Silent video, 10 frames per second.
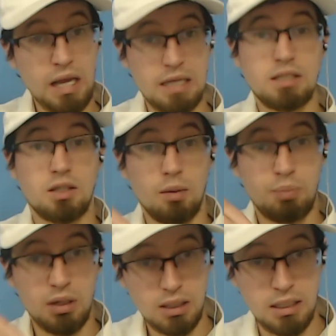is the
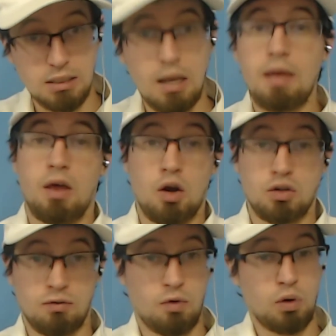police. They
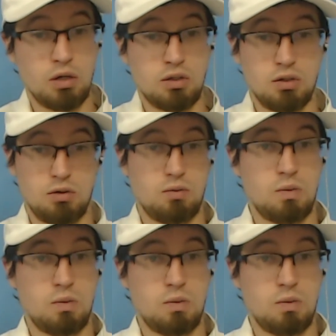also voted to